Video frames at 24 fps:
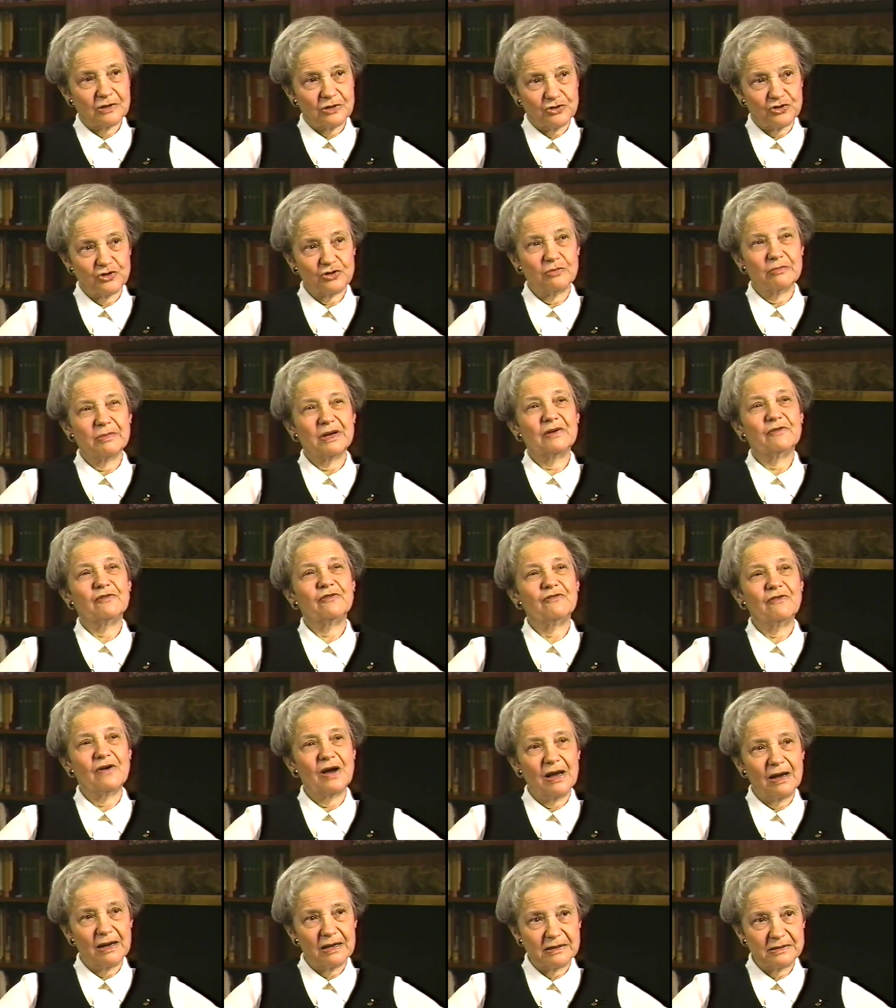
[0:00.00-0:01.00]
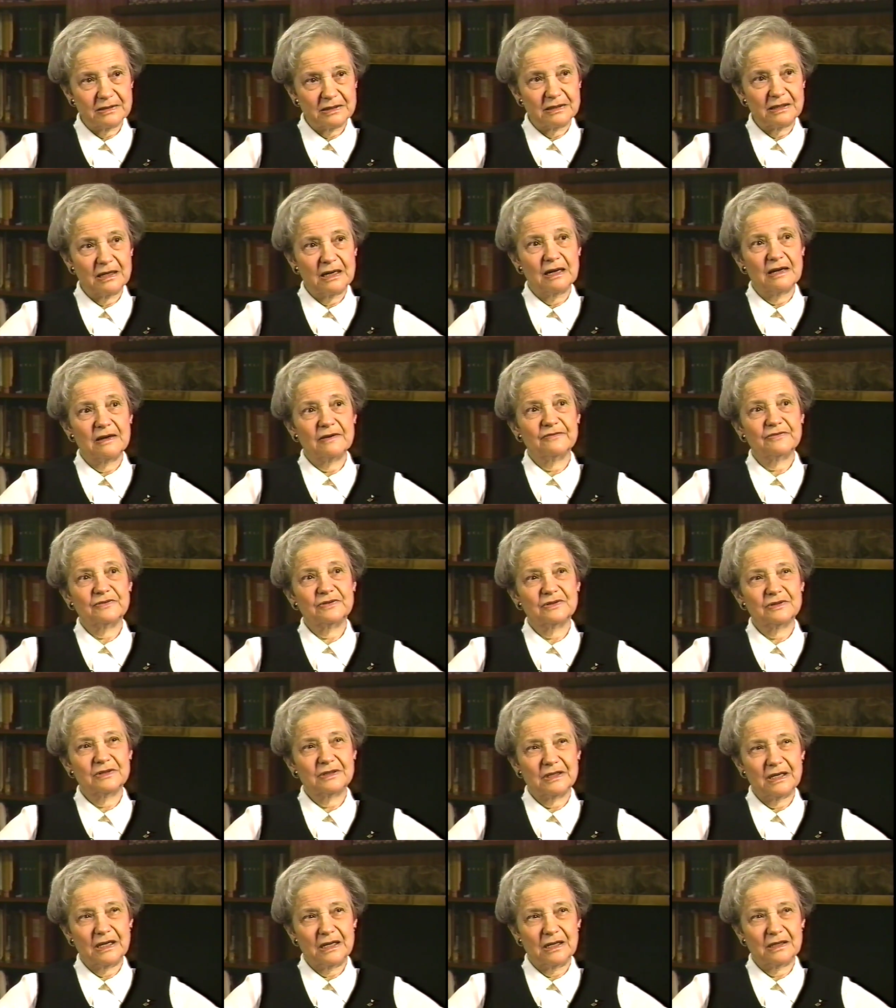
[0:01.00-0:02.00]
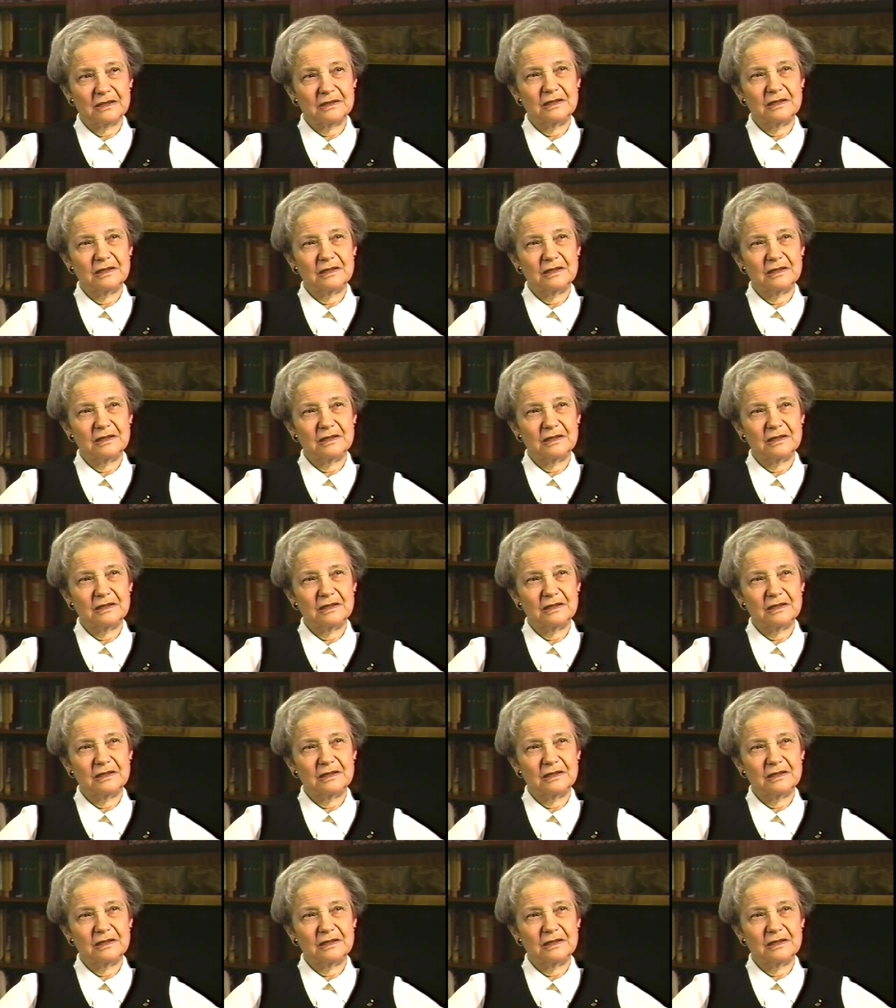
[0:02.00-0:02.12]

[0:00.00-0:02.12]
So my father, after that,